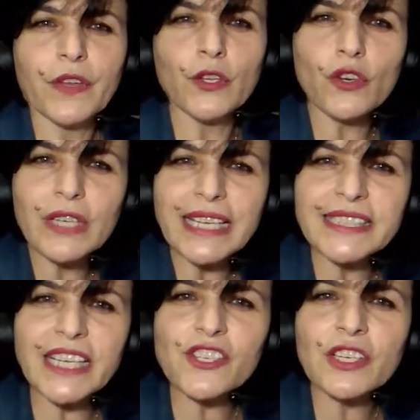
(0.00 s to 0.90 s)
your
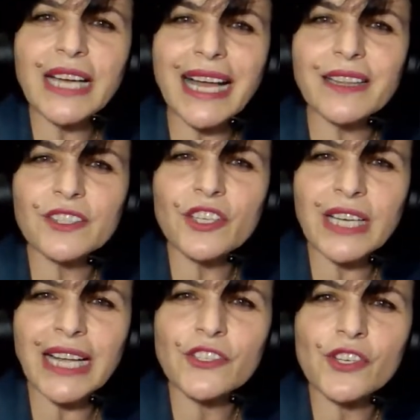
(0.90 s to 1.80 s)
organization
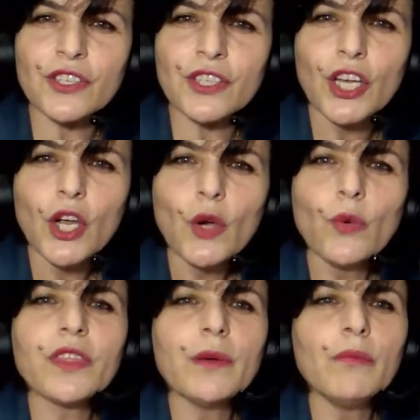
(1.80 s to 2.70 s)
culture
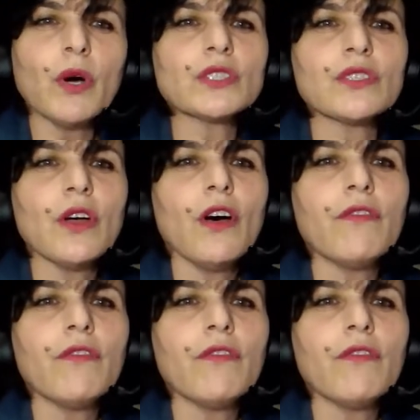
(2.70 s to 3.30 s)
with the most